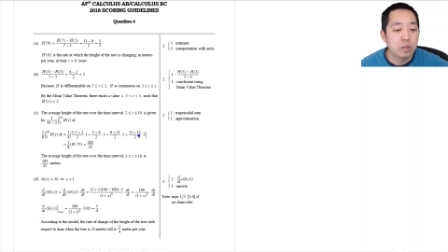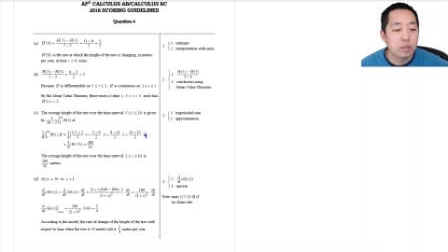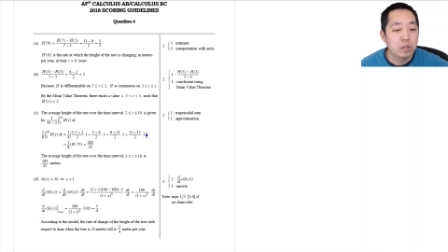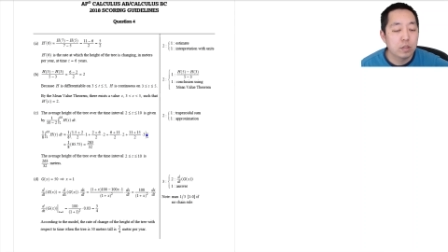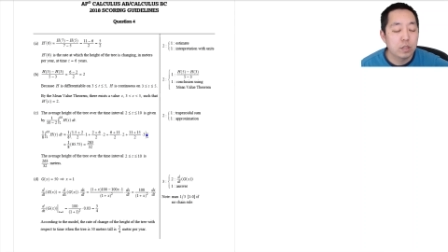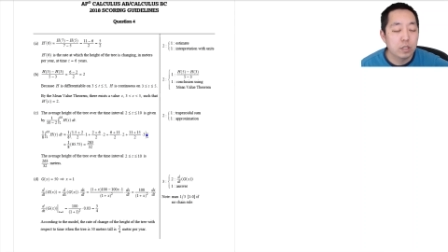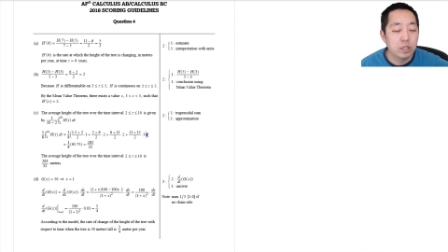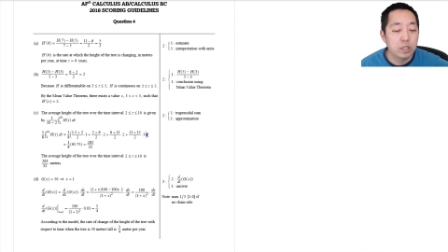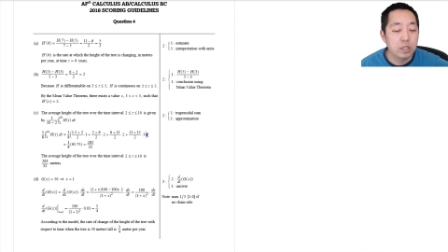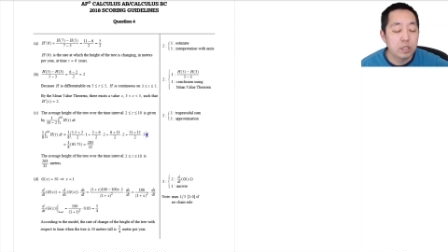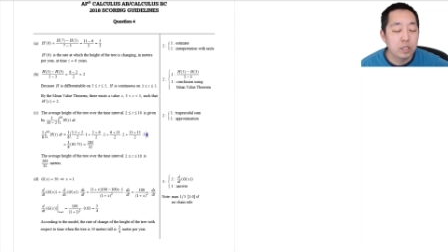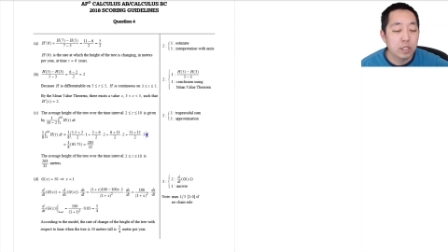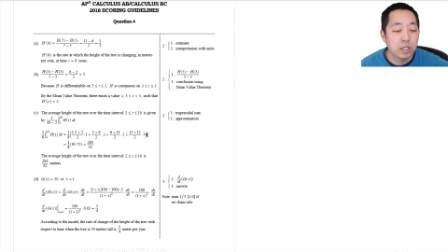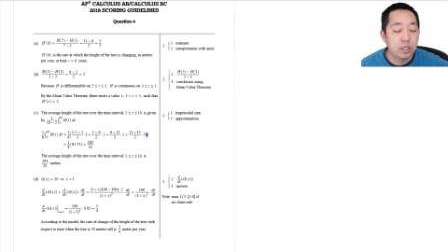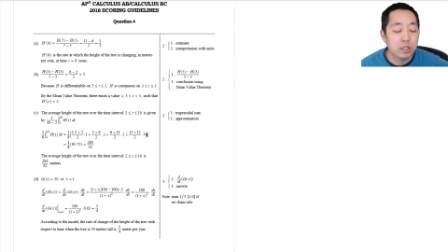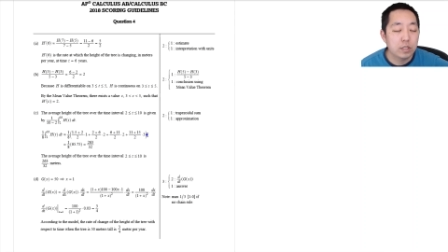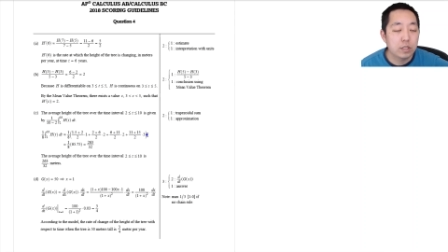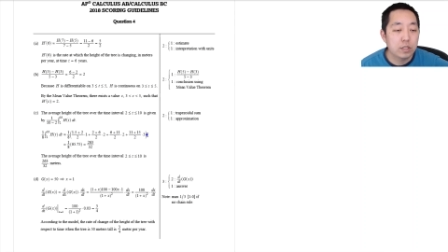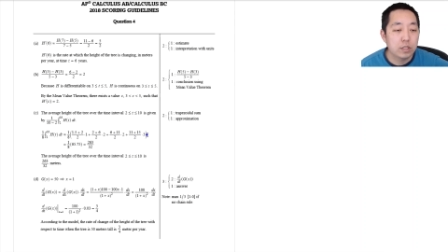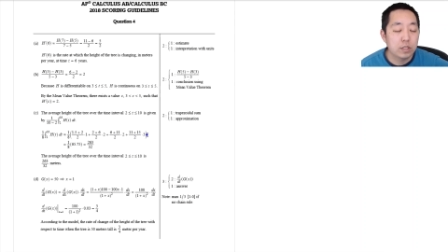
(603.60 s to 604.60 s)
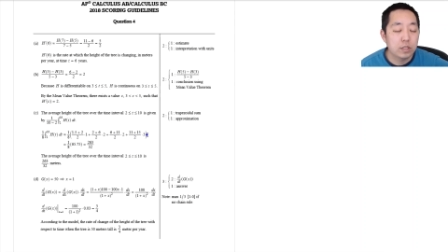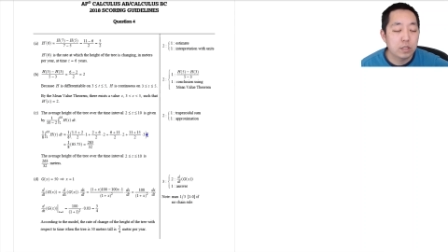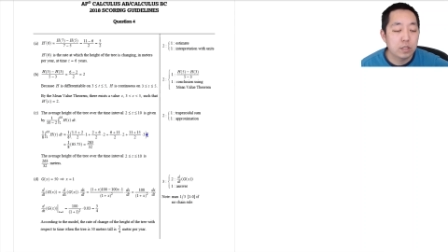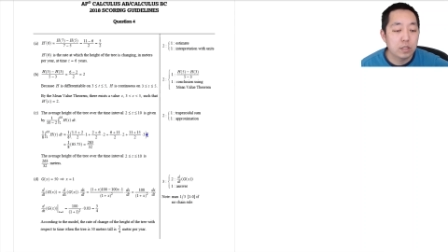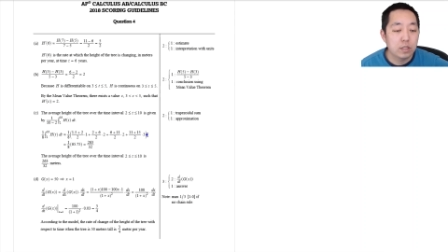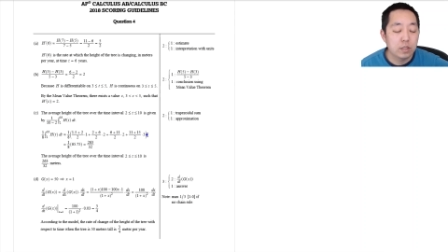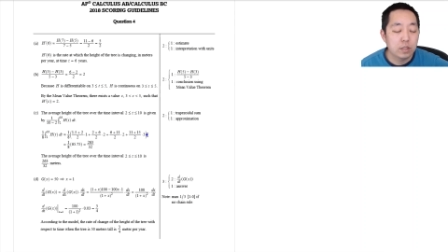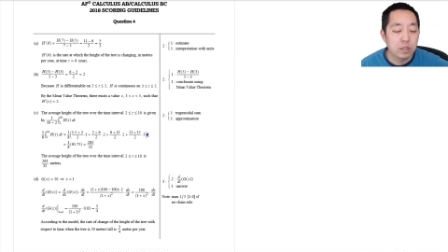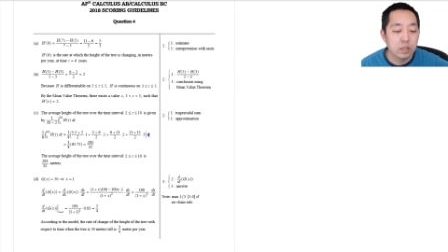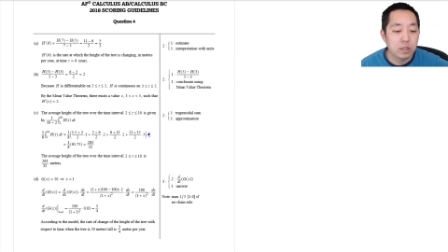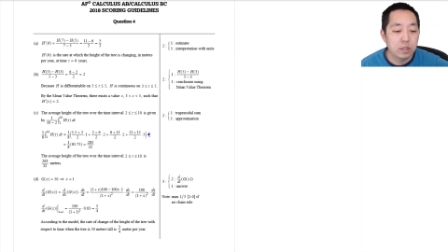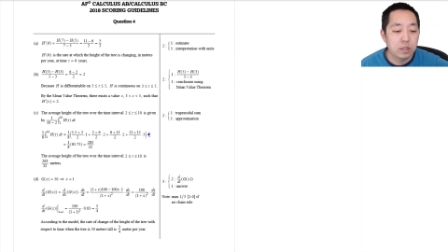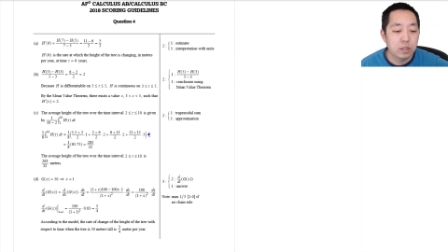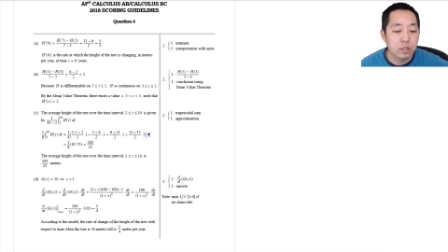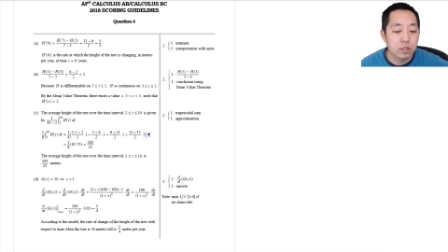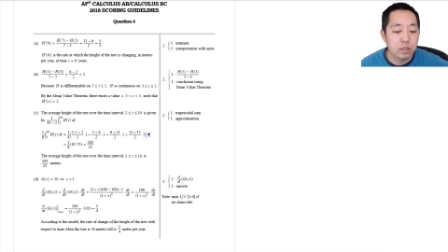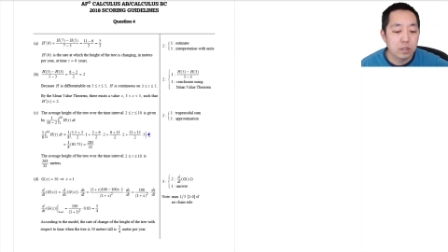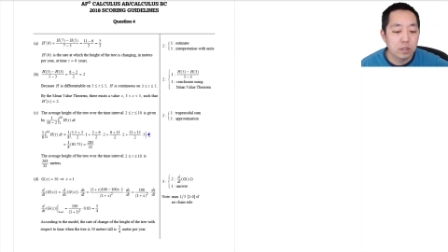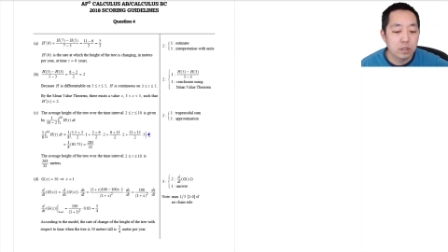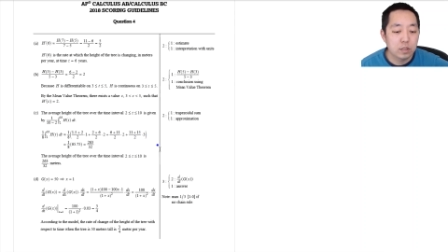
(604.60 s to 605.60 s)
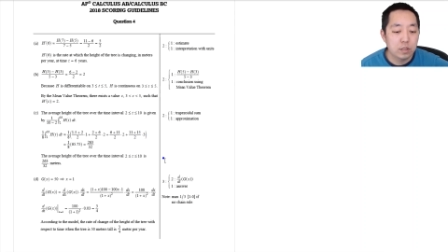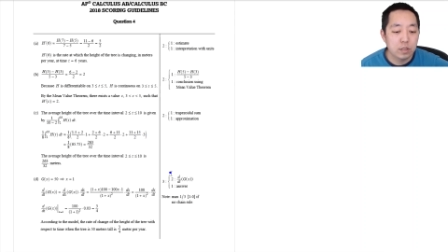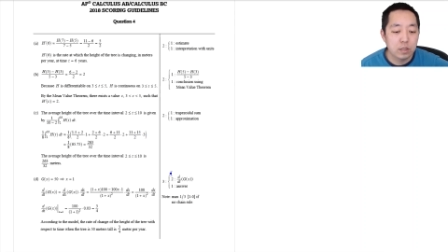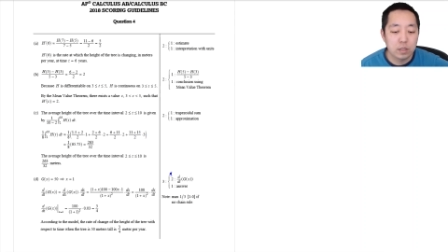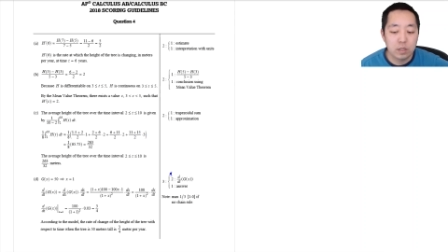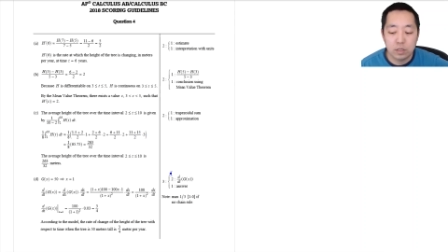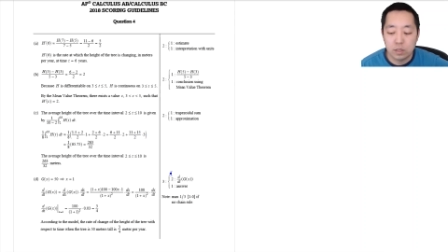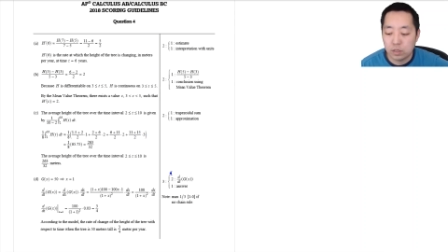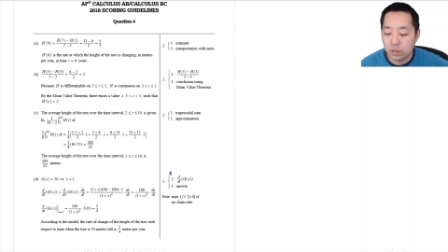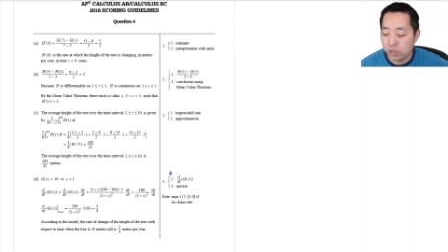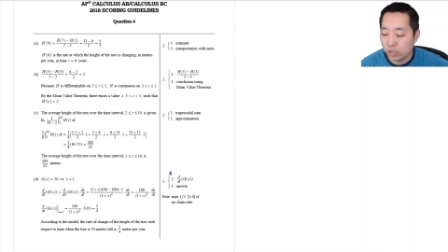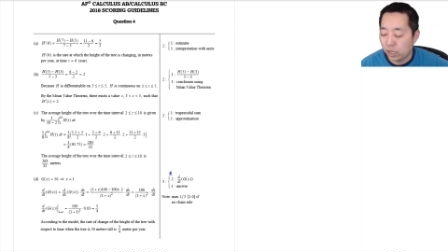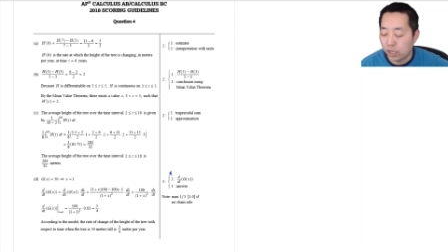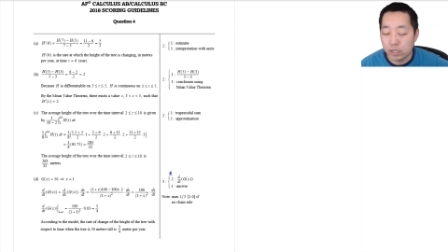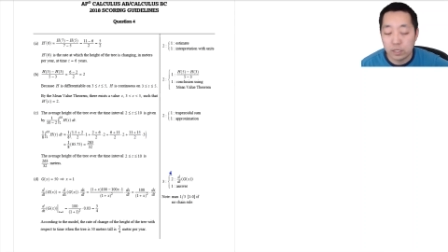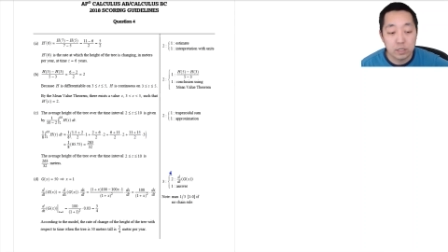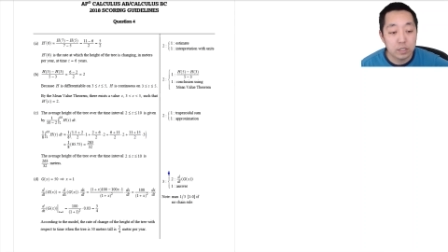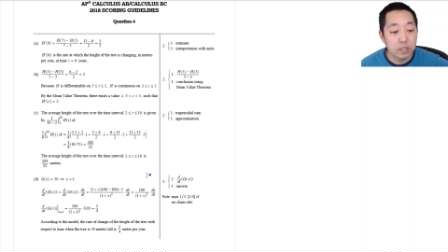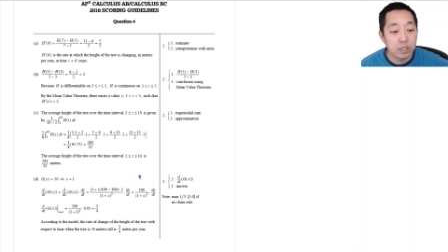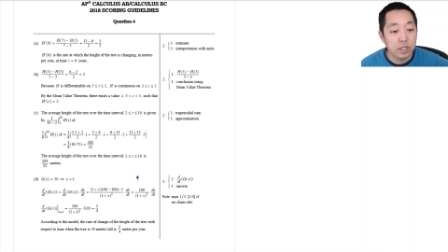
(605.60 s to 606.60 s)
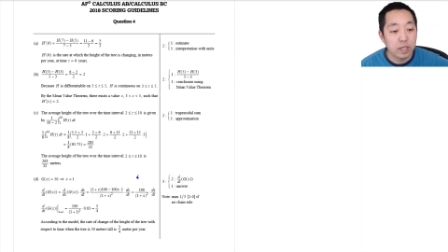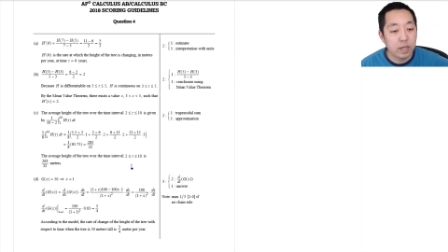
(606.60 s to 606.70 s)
thirty-six. gosh.